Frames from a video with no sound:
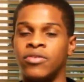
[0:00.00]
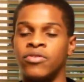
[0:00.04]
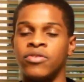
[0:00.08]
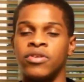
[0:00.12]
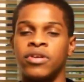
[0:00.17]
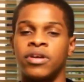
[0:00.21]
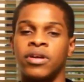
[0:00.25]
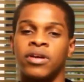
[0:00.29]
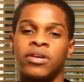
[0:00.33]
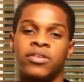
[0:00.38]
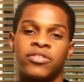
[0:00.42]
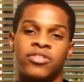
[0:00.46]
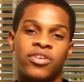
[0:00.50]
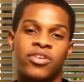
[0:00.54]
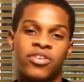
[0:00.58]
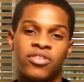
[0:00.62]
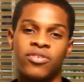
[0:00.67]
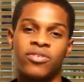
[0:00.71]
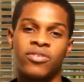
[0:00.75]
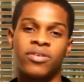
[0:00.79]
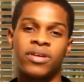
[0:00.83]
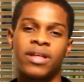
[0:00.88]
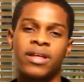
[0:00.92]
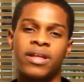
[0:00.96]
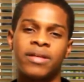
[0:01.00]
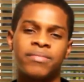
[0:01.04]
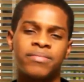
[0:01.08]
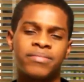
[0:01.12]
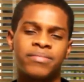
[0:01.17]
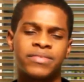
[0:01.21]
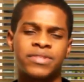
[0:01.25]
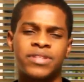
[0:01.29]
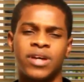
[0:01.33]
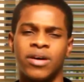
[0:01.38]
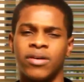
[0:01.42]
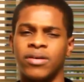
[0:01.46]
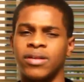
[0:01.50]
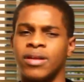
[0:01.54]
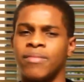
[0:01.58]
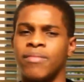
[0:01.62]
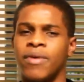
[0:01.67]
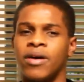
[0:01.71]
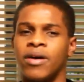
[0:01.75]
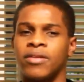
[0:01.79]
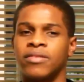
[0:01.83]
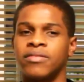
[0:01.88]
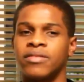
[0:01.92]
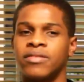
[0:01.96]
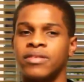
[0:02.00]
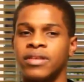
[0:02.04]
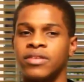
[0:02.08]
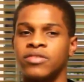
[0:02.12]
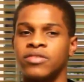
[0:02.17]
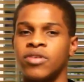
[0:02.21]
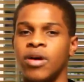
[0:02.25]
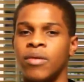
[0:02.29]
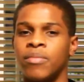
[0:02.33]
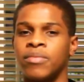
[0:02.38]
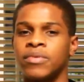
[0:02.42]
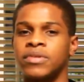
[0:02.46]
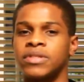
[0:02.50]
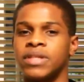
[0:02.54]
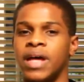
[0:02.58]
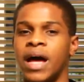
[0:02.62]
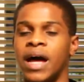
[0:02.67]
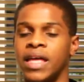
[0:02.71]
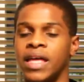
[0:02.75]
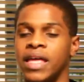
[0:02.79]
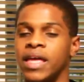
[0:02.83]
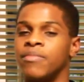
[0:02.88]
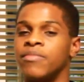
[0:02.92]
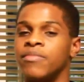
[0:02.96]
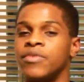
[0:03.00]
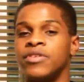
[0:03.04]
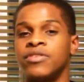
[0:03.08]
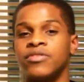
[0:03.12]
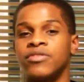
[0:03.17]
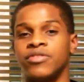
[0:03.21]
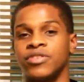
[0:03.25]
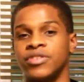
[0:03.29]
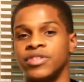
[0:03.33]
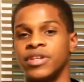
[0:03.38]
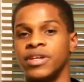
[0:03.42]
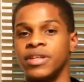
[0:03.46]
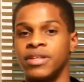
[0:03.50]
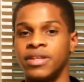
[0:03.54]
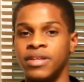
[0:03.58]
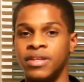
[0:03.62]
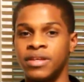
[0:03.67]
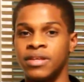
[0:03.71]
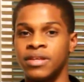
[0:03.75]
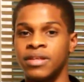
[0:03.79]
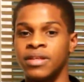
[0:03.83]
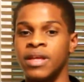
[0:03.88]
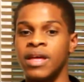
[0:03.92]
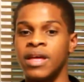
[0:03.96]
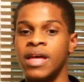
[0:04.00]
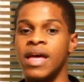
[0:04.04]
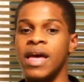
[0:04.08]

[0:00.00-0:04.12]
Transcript: we are just going to talk about the topics I am interested in,